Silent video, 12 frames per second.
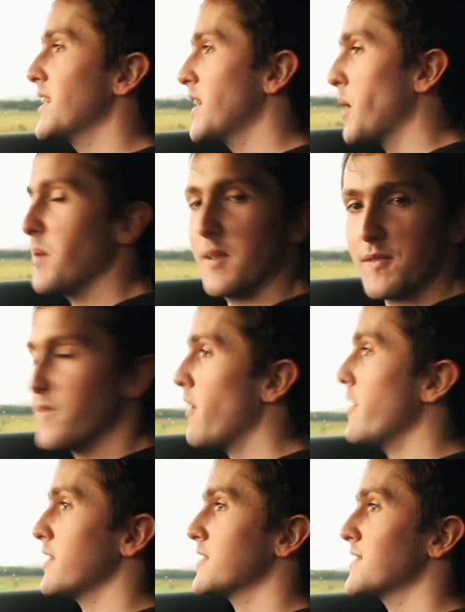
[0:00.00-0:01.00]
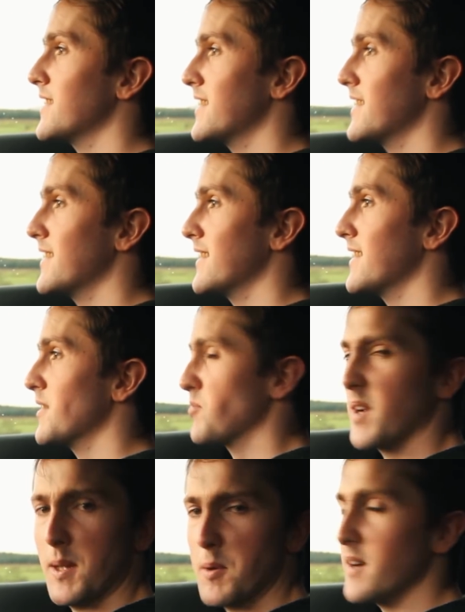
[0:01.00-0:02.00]
going fast
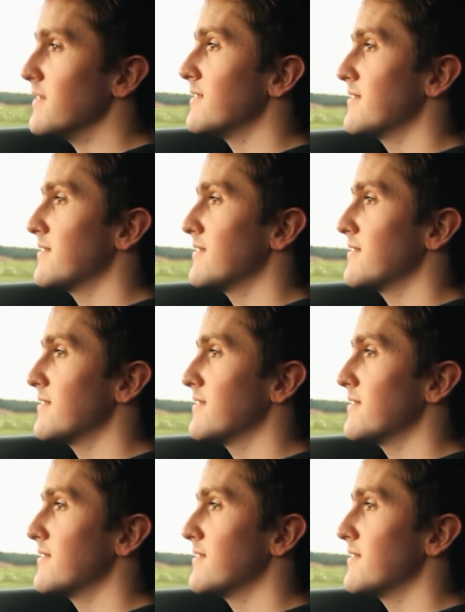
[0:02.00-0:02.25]
really well.